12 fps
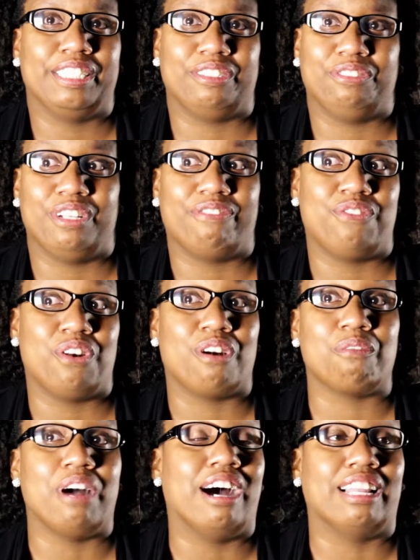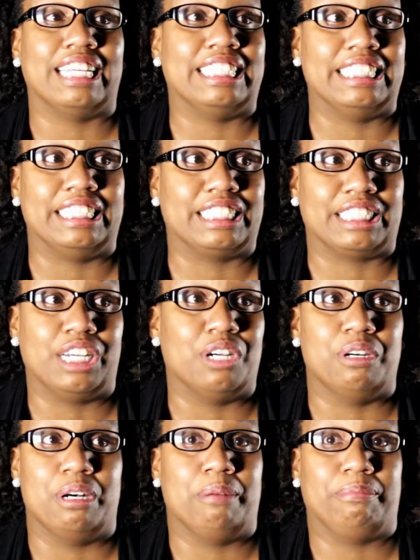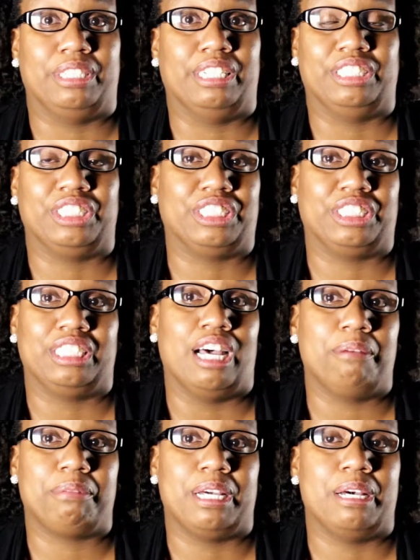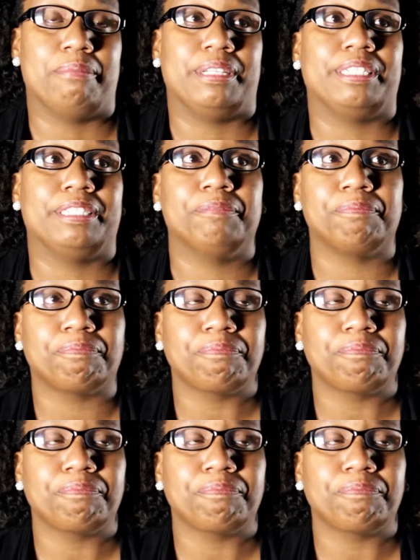And for a while, I didn't come, you know, just stopped coming.